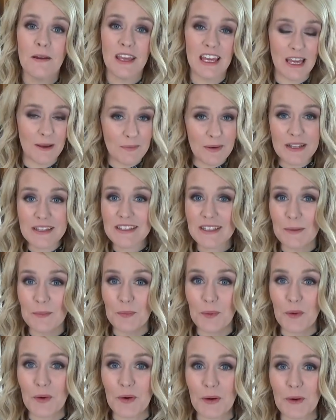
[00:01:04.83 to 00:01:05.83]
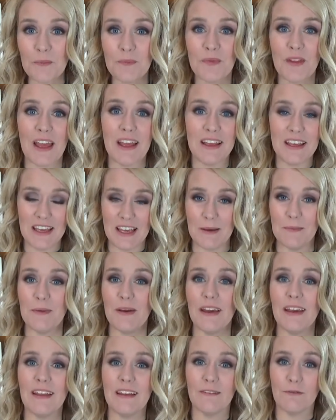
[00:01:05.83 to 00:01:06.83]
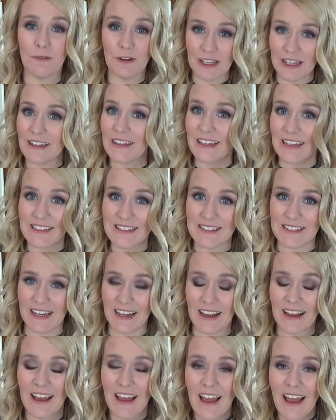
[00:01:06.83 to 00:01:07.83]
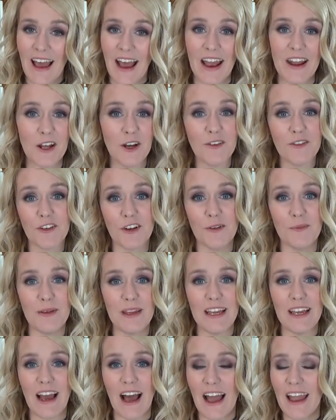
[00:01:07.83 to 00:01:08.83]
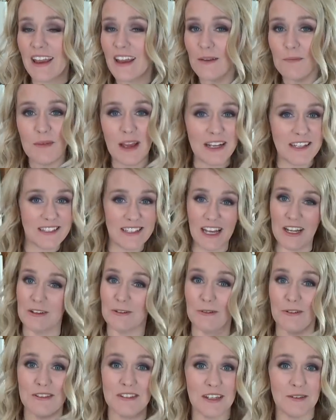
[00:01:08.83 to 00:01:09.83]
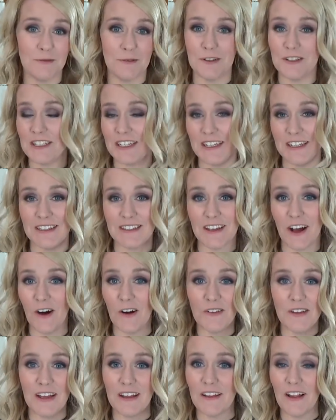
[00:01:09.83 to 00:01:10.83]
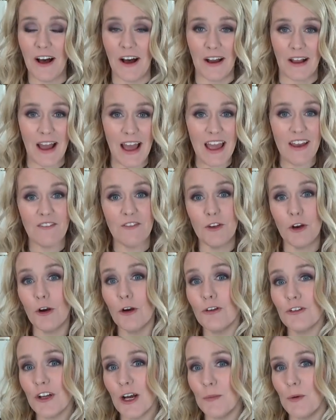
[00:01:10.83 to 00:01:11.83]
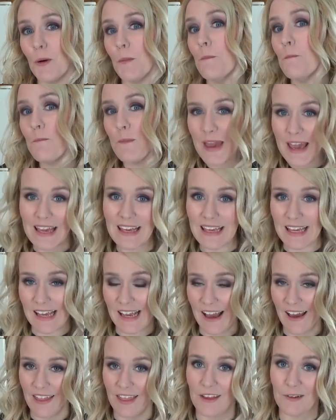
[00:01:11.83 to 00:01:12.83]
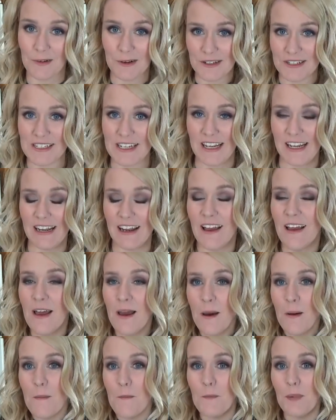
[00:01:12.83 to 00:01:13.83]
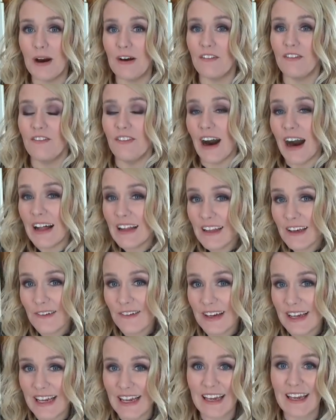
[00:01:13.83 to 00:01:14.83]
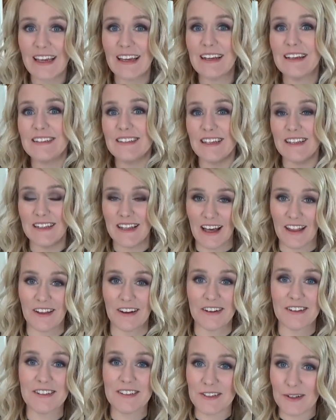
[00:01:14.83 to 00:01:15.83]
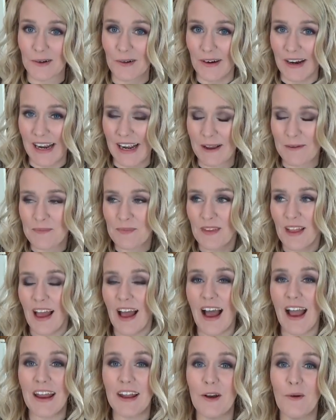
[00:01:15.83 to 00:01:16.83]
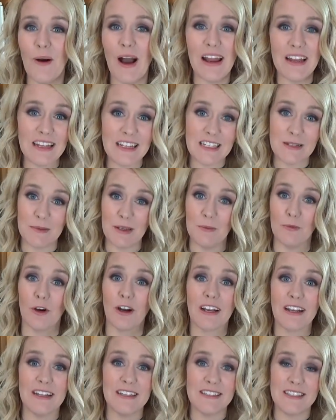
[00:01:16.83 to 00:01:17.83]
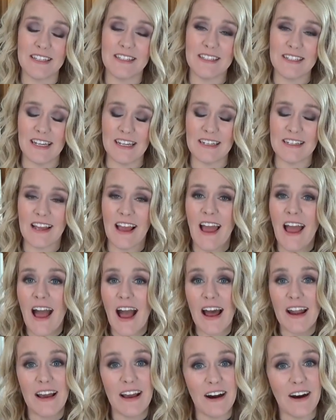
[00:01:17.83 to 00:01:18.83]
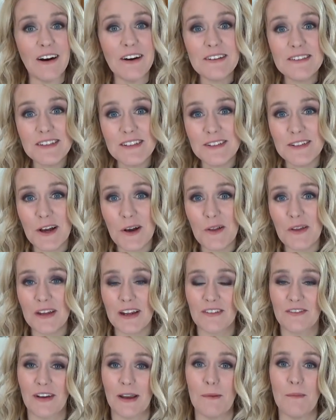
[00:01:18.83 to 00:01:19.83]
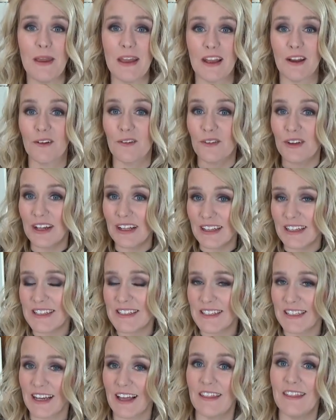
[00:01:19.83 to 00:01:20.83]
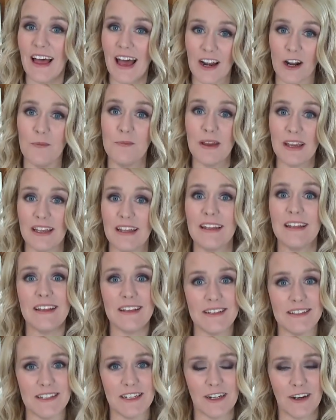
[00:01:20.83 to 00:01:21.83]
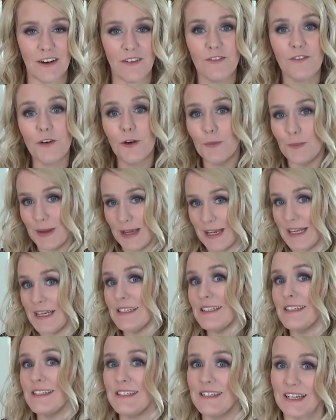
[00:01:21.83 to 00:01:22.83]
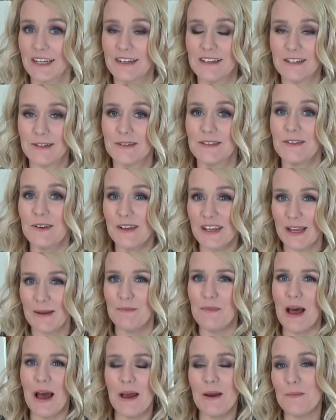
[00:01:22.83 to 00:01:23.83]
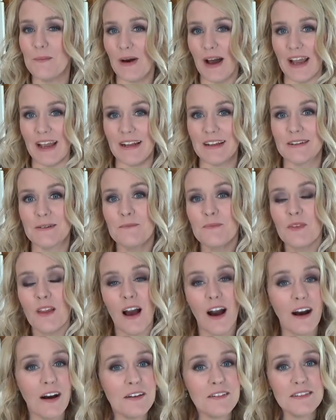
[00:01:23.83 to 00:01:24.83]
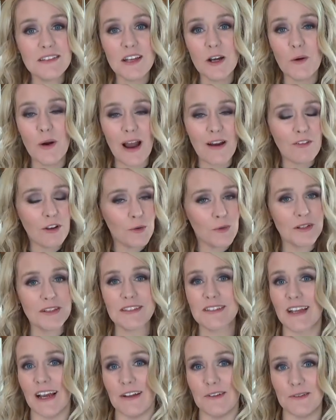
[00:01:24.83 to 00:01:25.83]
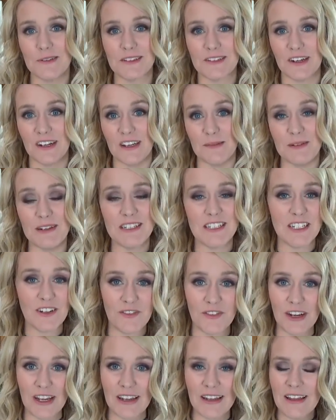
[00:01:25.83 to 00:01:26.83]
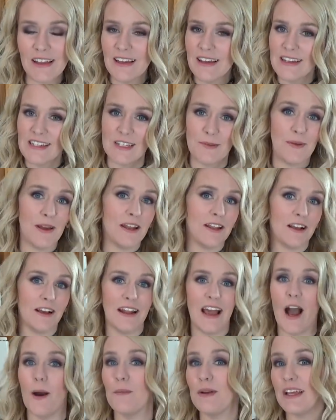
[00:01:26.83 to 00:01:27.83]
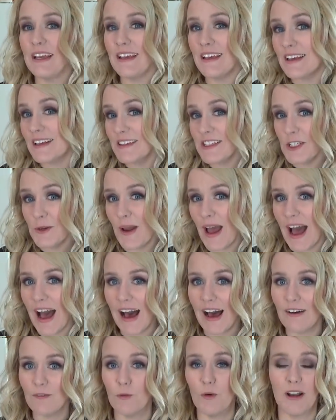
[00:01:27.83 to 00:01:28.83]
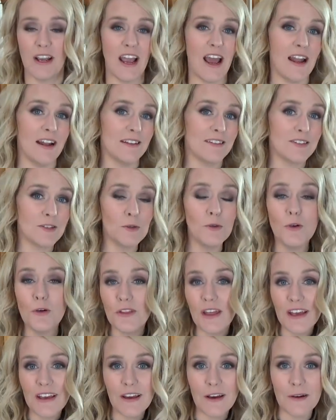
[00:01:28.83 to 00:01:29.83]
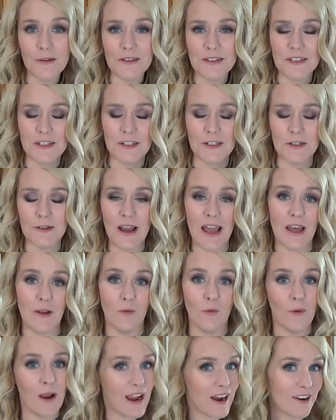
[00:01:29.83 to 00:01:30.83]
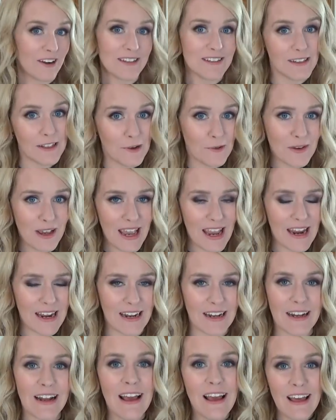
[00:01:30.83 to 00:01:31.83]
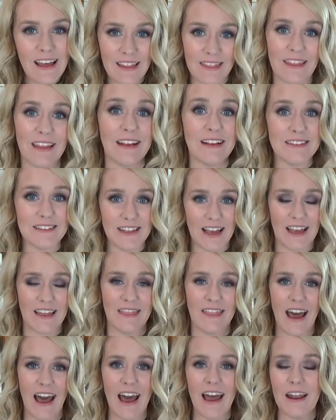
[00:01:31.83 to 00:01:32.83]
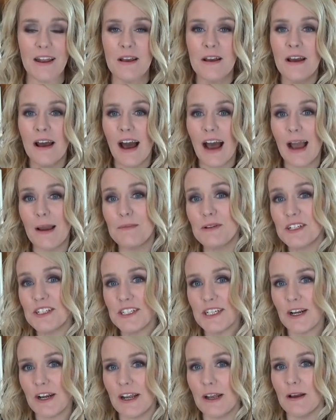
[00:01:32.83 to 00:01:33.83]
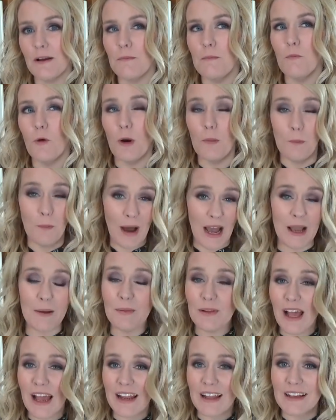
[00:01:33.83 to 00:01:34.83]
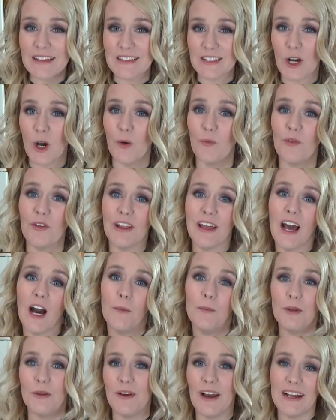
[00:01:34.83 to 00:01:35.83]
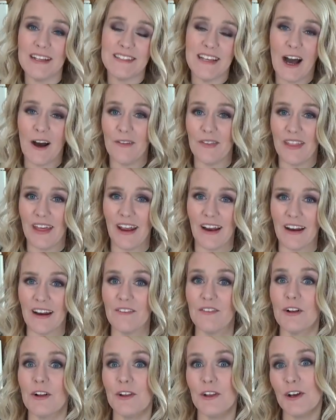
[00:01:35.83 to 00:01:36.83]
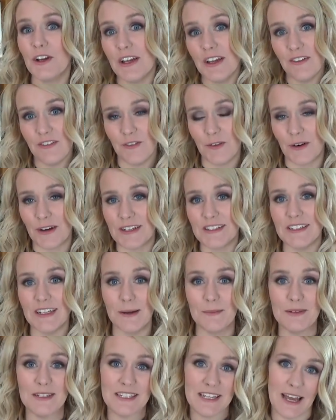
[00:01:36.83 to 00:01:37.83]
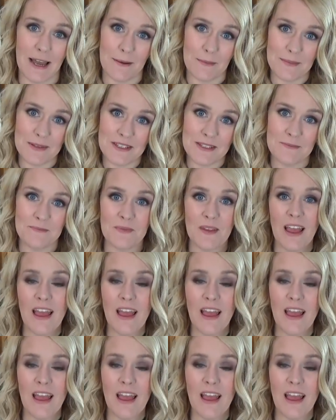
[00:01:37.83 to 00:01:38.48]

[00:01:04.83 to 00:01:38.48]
Keep it simple and keep it realistic. I know for me, I can make schedules and routines all day long. I have no trouble making the routine, but following it is another story. I know I need to be more consistent, and I also know that if I make it realistic, that'll make it easier for me to stick to, so keep that in mind. Also, everyone's schedule is going to be different depending on how many kids you have, what kind of school they go to, and where it's located, things like that. I'm just sharing what my plan is to hopefully help you guys out there if you're looking for some tips.